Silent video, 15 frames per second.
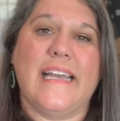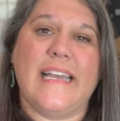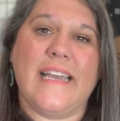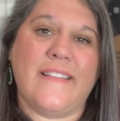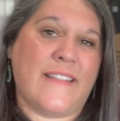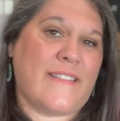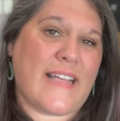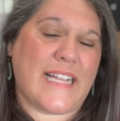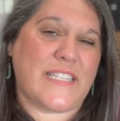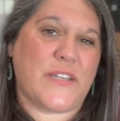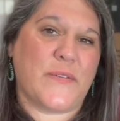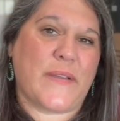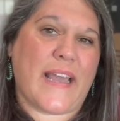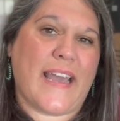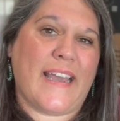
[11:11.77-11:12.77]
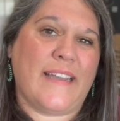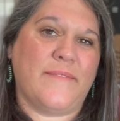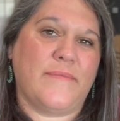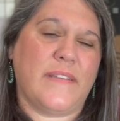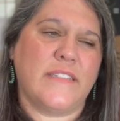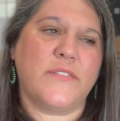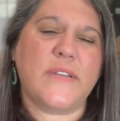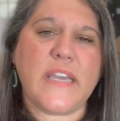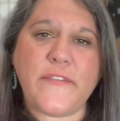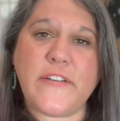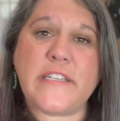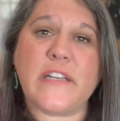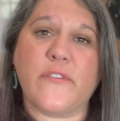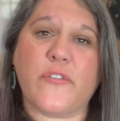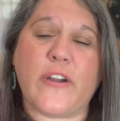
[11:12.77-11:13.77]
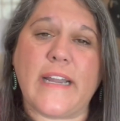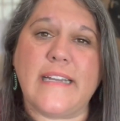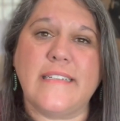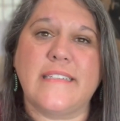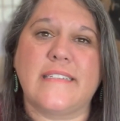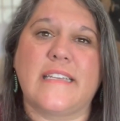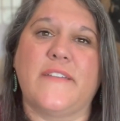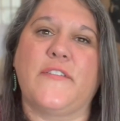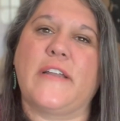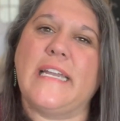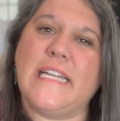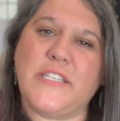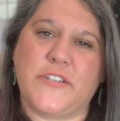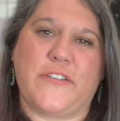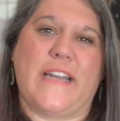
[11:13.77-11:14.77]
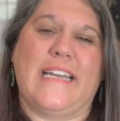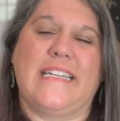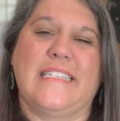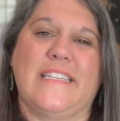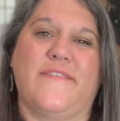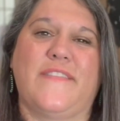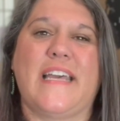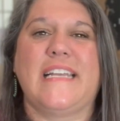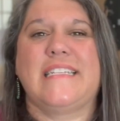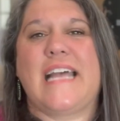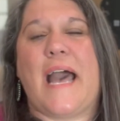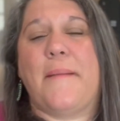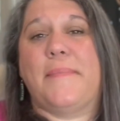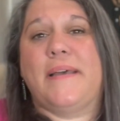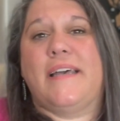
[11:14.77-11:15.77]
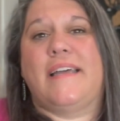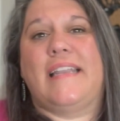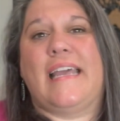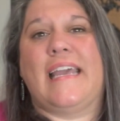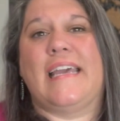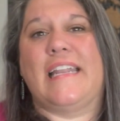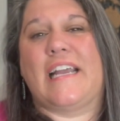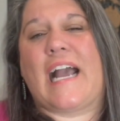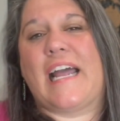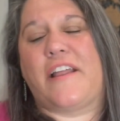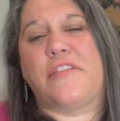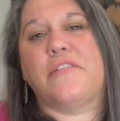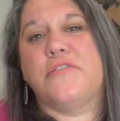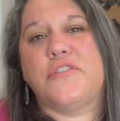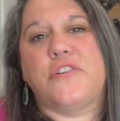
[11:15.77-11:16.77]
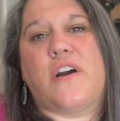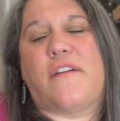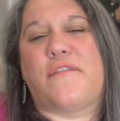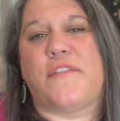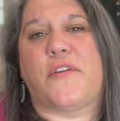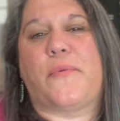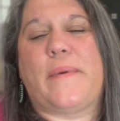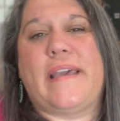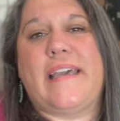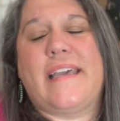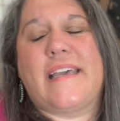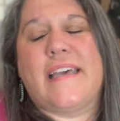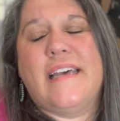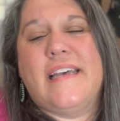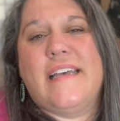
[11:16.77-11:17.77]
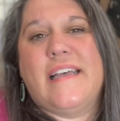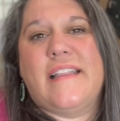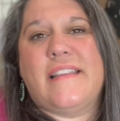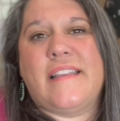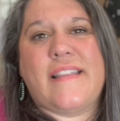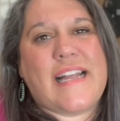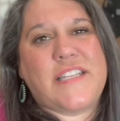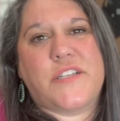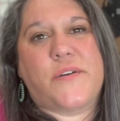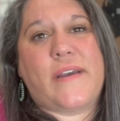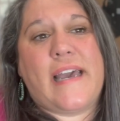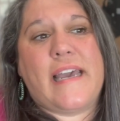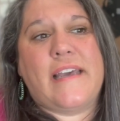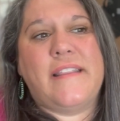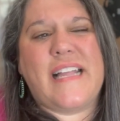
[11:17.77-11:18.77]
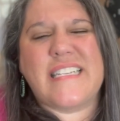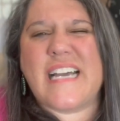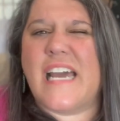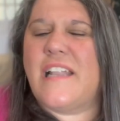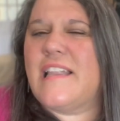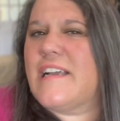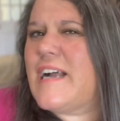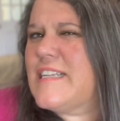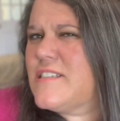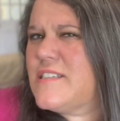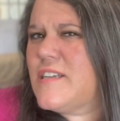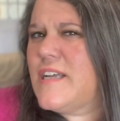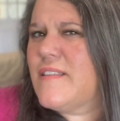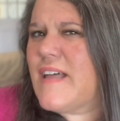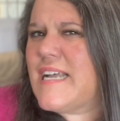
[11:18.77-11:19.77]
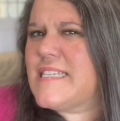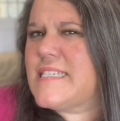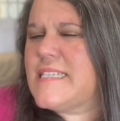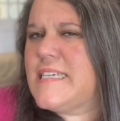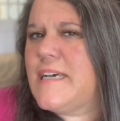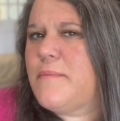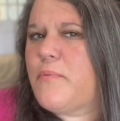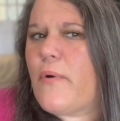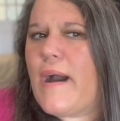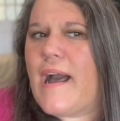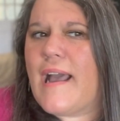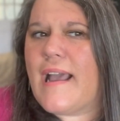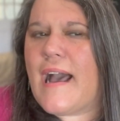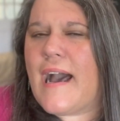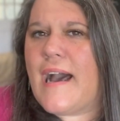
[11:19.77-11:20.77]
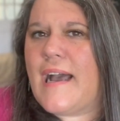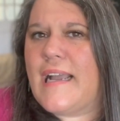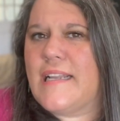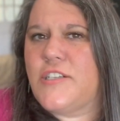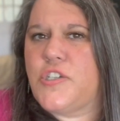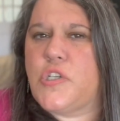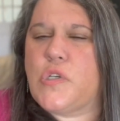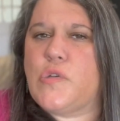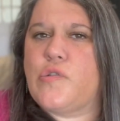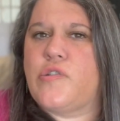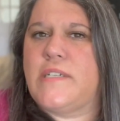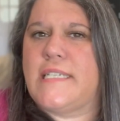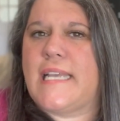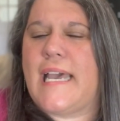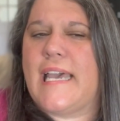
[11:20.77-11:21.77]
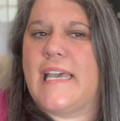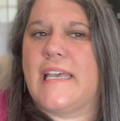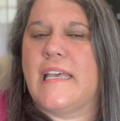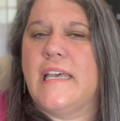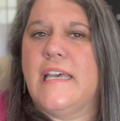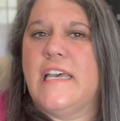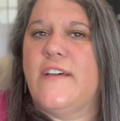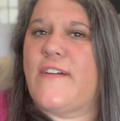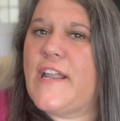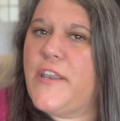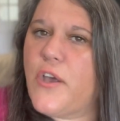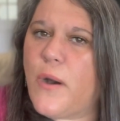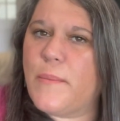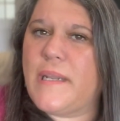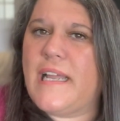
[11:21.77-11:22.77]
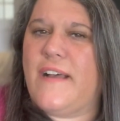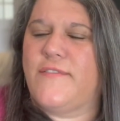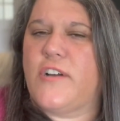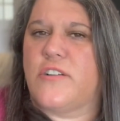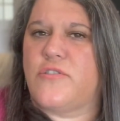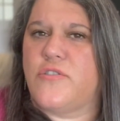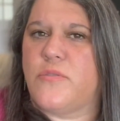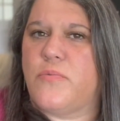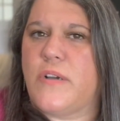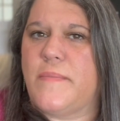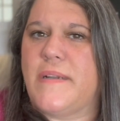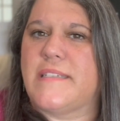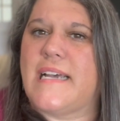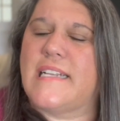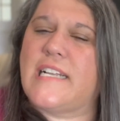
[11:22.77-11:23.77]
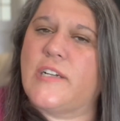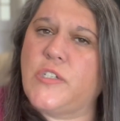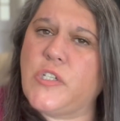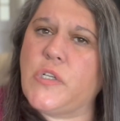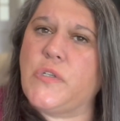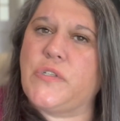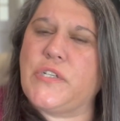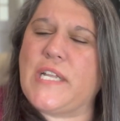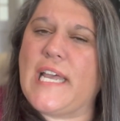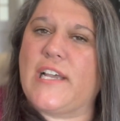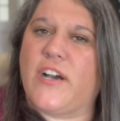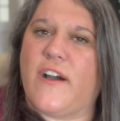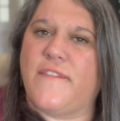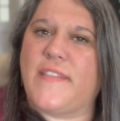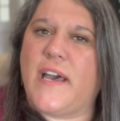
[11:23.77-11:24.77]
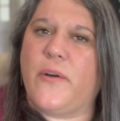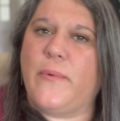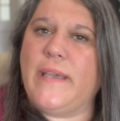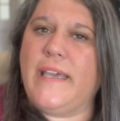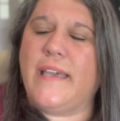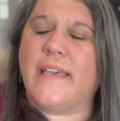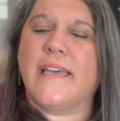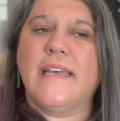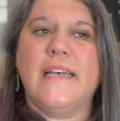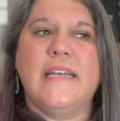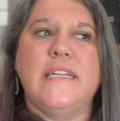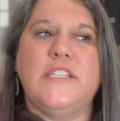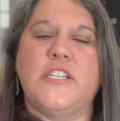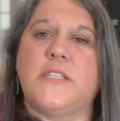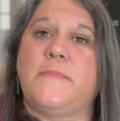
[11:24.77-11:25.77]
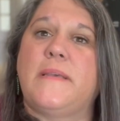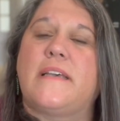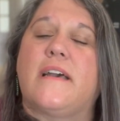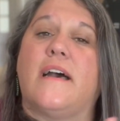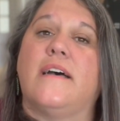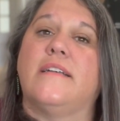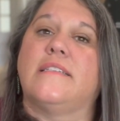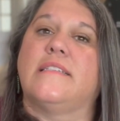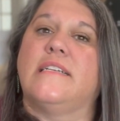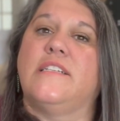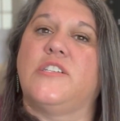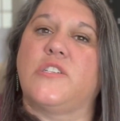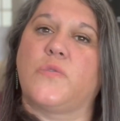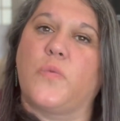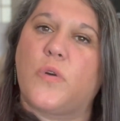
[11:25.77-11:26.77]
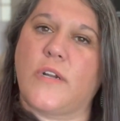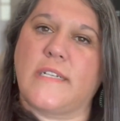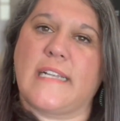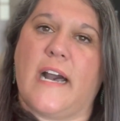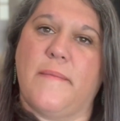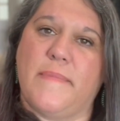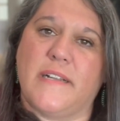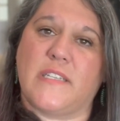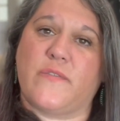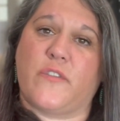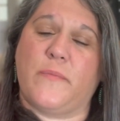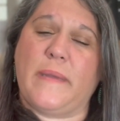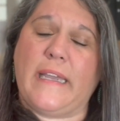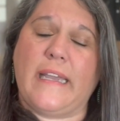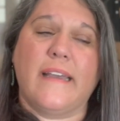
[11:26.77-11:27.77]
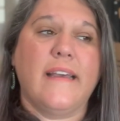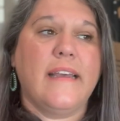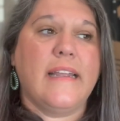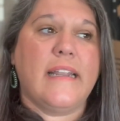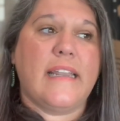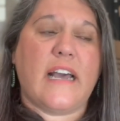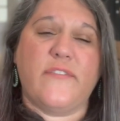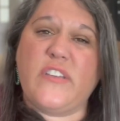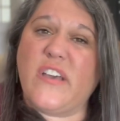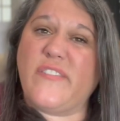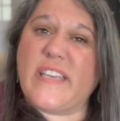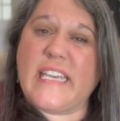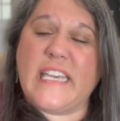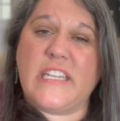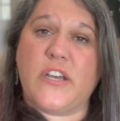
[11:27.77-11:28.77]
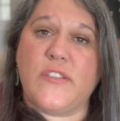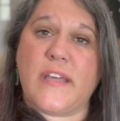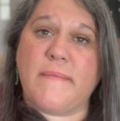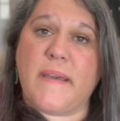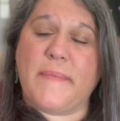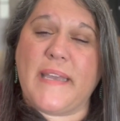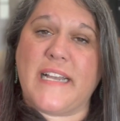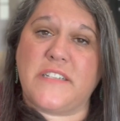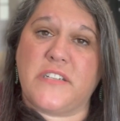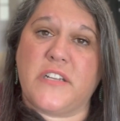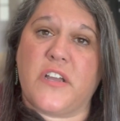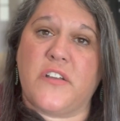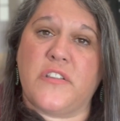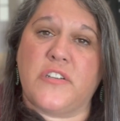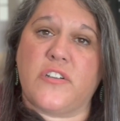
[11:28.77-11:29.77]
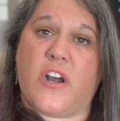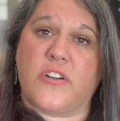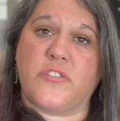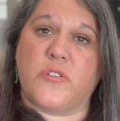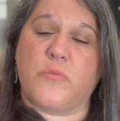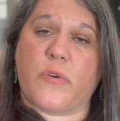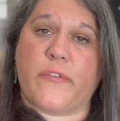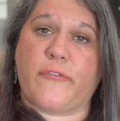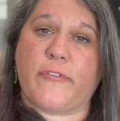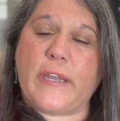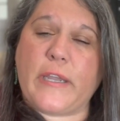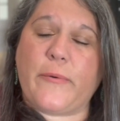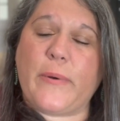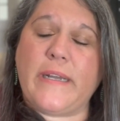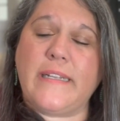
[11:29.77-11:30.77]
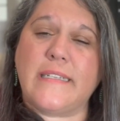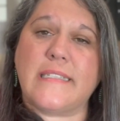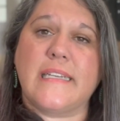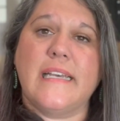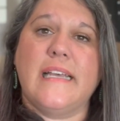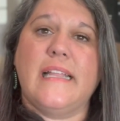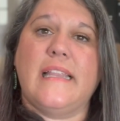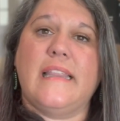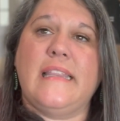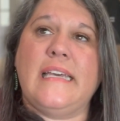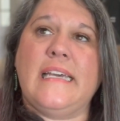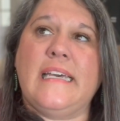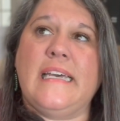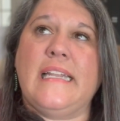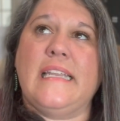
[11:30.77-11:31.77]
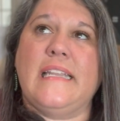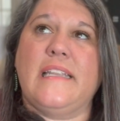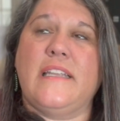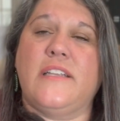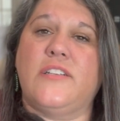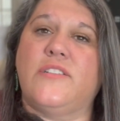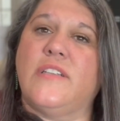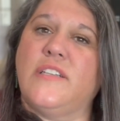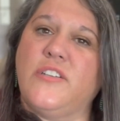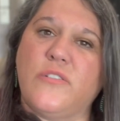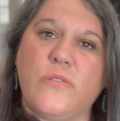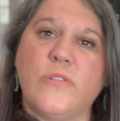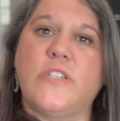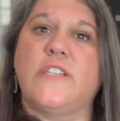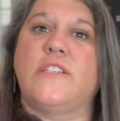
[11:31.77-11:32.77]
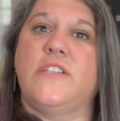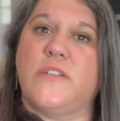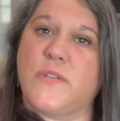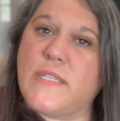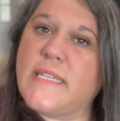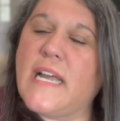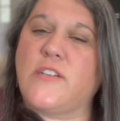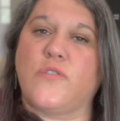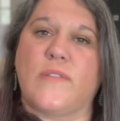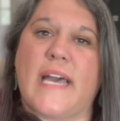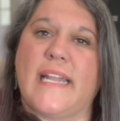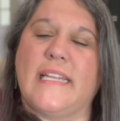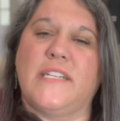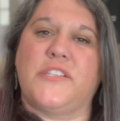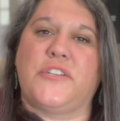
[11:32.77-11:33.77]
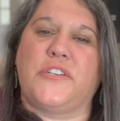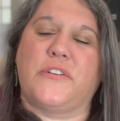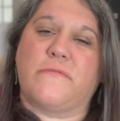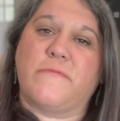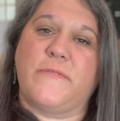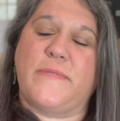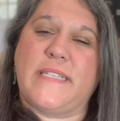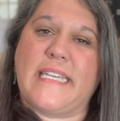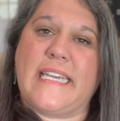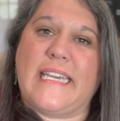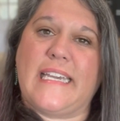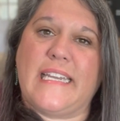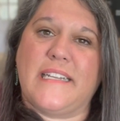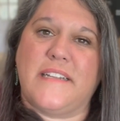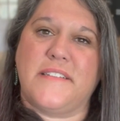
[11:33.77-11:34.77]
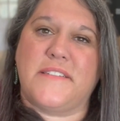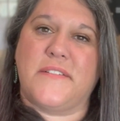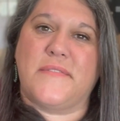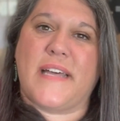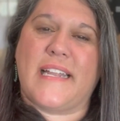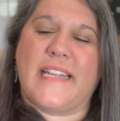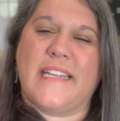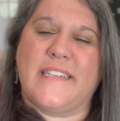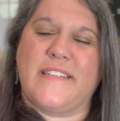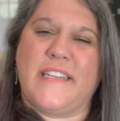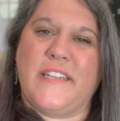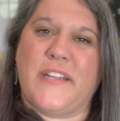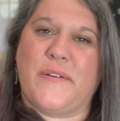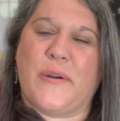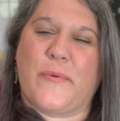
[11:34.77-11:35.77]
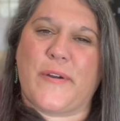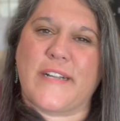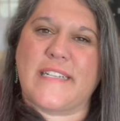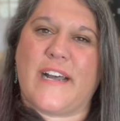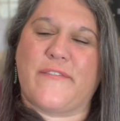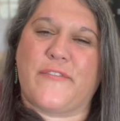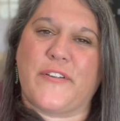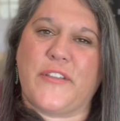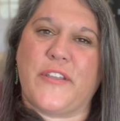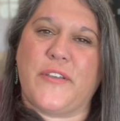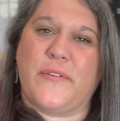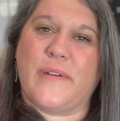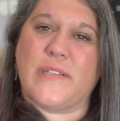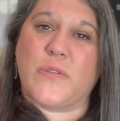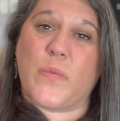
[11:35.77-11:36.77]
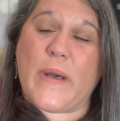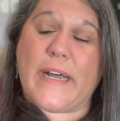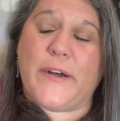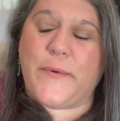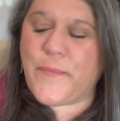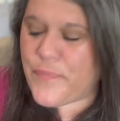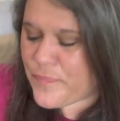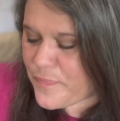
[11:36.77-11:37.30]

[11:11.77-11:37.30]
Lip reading: And then that's okay. So give yourself grace, give your kids grace. If things happen and it kind of throws you off for the week, then that's okay. And that's kind of like I said last tip, why I choose to take, if I know I'm going to have doctor's appointments, I choose to take off that week just because it just works out best for me. Now, if you have a kiddo that maybe has to go to the doctor more frequent, then you'll just, schedule that into your routine so that it works out for you as well.